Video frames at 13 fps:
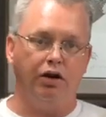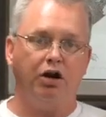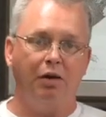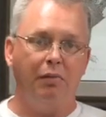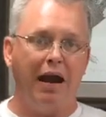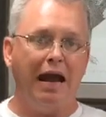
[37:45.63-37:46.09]

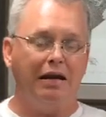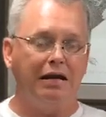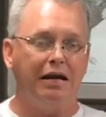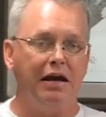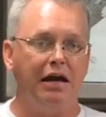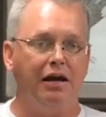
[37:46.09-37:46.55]
the
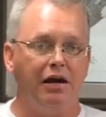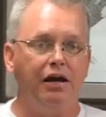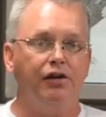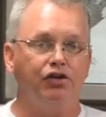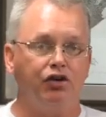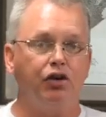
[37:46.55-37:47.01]
command again
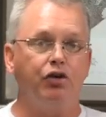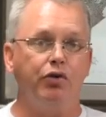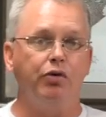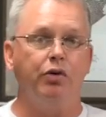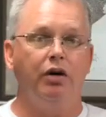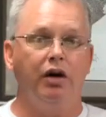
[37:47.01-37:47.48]
is
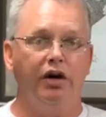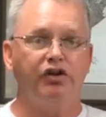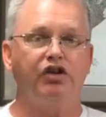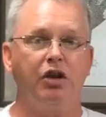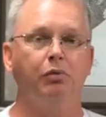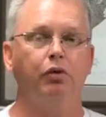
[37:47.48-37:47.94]
to
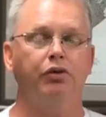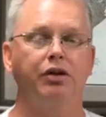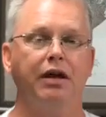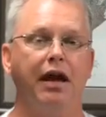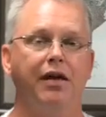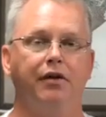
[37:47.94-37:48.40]

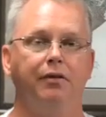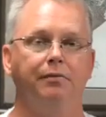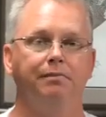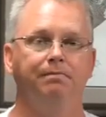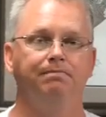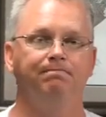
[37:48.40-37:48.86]
assemble
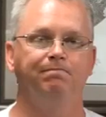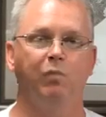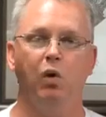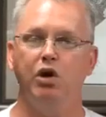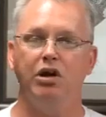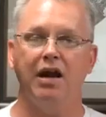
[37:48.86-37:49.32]
together.
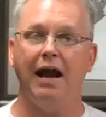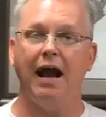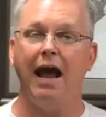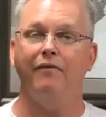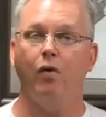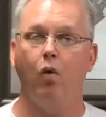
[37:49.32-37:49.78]
Boy, you
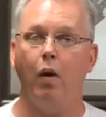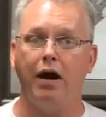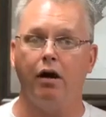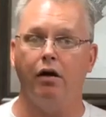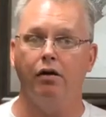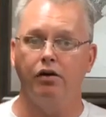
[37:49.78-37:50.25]
got to have a
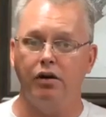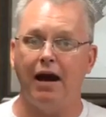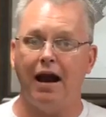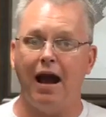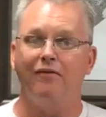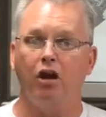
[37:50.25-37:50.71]
where.
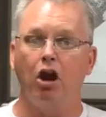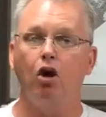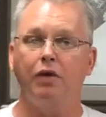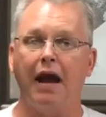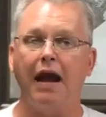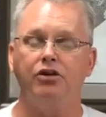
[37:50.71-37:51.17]
You got to have a
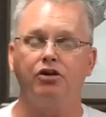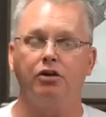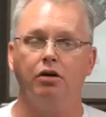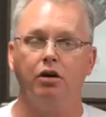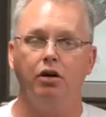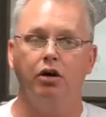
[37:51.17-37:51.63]

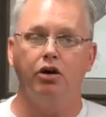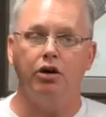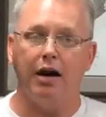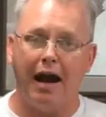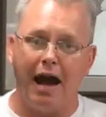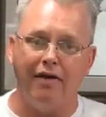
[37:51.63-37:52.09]
location
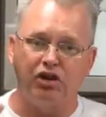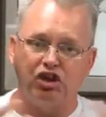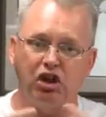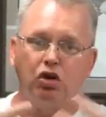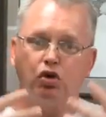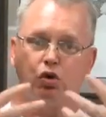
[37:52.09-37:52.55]
you got to have
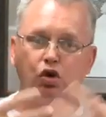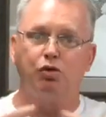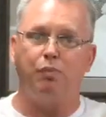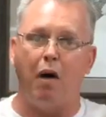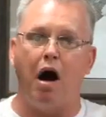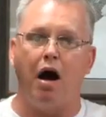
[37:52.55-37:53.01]
a central
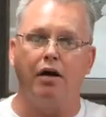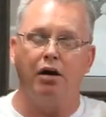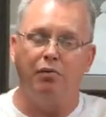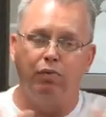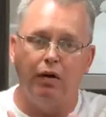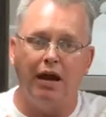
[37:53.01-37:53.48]

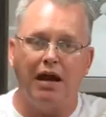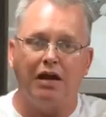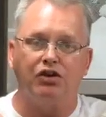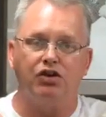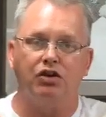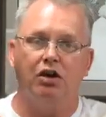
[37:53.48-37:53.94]
spot, a
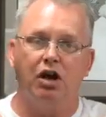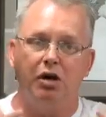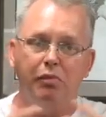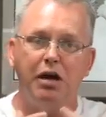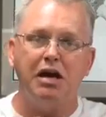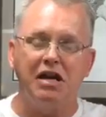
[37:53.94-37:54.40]
place,
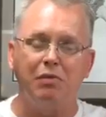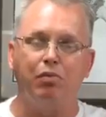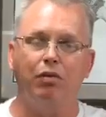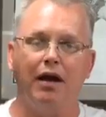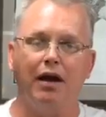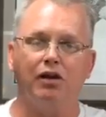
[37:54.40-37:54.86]
a
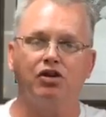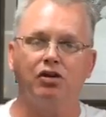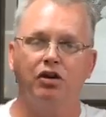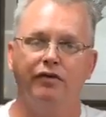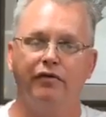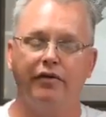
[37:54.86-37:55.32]
meeting
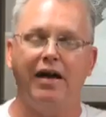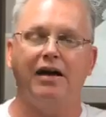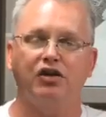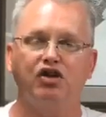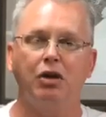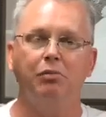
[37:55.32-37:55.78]
place for
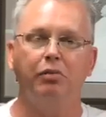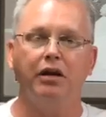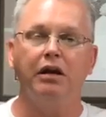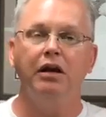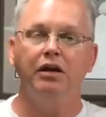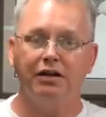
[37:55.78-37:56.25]
that
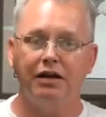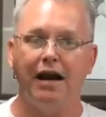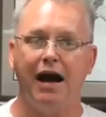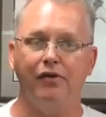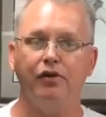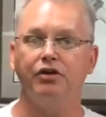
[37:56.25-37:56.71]
assembly to
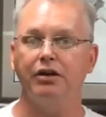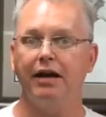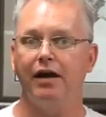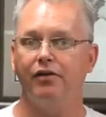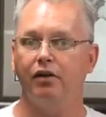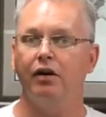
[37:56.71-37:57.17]
gather
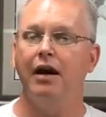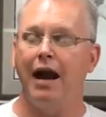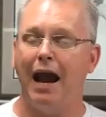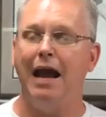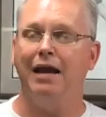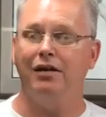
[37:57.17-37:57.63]
together
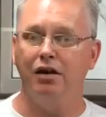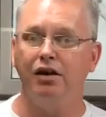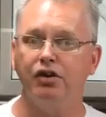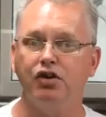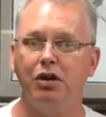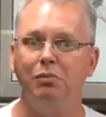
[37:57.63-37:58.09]
and
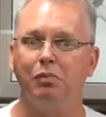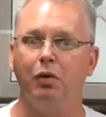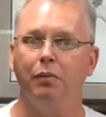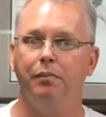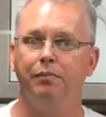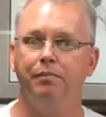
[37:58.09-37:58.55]

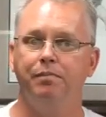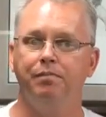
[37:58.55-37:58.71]
assemble.